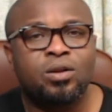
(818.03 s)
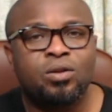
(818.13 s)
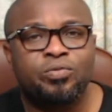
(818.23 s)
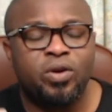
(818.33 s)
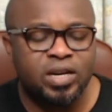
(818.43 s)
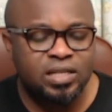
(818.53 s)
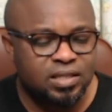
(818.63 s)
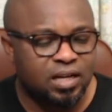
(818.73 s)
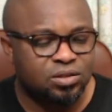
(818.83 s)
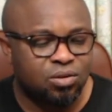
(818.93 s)
For
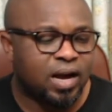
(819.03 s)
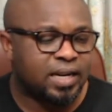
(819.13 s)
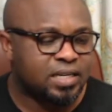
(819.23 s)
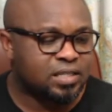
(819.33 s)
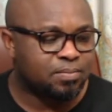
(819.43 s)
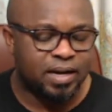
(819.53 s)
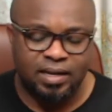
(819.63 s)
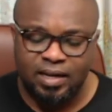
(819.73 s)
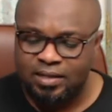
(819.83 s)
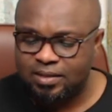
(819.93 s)
instance, look at this
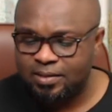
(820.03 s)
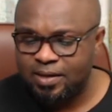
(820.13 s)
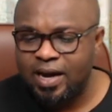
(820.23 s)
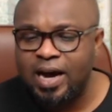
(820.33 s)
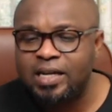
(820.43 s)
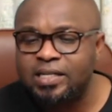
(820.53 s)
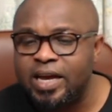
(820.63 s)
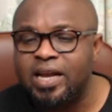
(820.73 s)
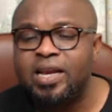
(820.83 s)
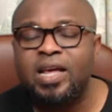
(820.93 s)
man that had
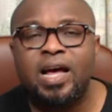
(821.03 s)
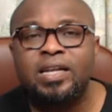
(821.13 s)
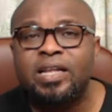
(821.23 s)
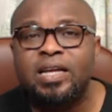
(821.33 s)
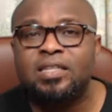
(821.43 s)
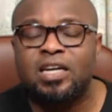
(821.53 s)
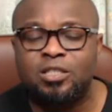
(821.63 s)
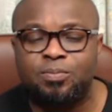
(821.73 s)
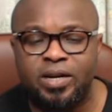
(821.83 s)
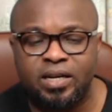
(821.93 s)
a near-death
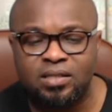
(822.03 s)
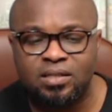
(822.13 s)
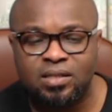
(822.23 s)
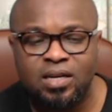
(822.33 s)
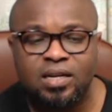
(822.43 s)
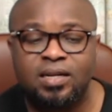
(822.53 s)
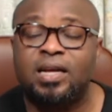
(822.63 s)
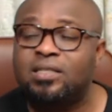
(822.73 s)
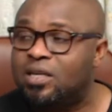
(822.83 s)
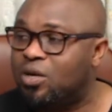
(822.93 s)
experience,
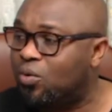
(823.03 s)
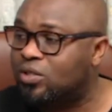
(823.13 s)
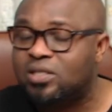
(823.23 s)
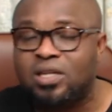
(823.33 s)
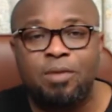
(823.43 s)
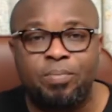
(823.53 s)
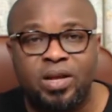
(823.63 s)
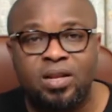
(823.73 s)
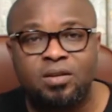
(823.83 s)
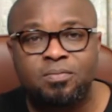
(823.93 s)
that he was sleeping.